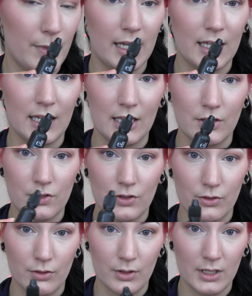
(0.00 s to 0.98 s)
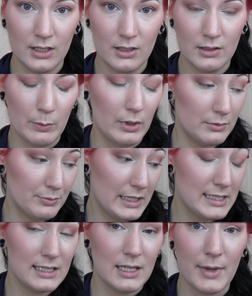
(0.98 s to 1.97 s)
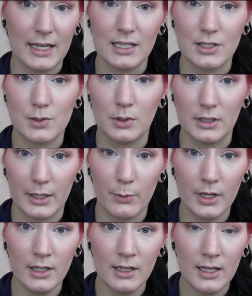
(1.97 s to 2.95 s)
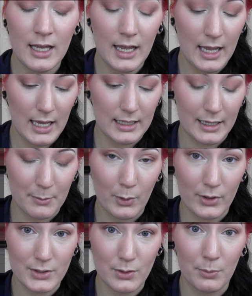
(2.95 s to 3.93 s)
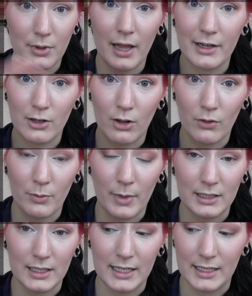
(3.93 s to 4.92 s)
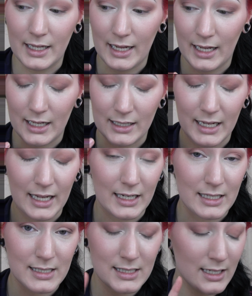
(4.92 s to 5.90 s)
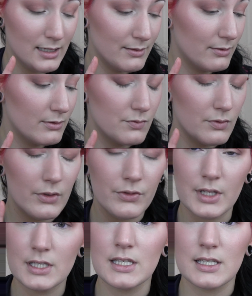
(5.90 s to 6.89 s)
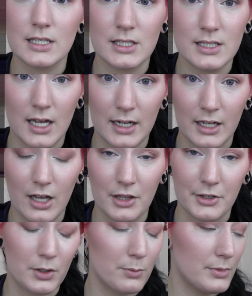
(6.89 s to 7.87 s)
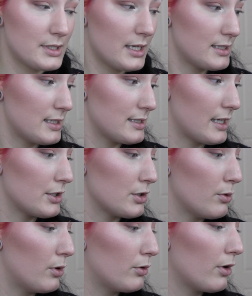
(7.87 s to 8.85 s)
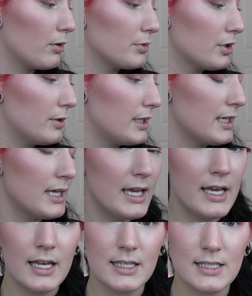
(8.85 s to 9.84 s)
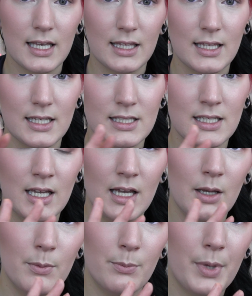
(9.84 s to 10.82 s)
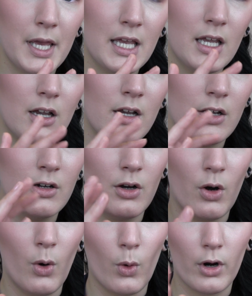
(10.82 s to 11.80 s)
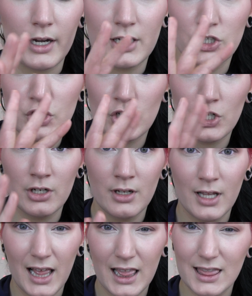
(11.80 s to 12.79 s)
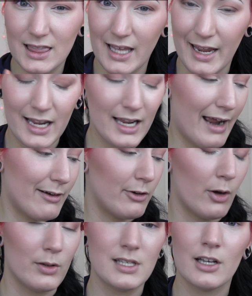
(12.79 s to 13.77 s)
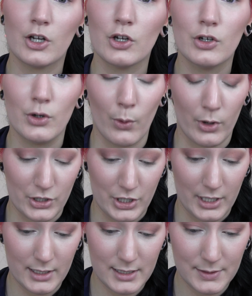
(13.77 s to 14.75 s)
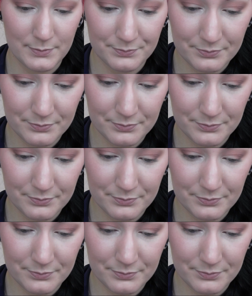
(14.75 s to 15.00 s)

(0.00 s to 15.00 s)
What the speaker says: make it into, well, basically make it into a liquid. And then I'm going to apply it all over my lid, and this is a stunning color. It almost has this like duochrome to it. It's like this pink orange thing. I don't know, it's gorgeous.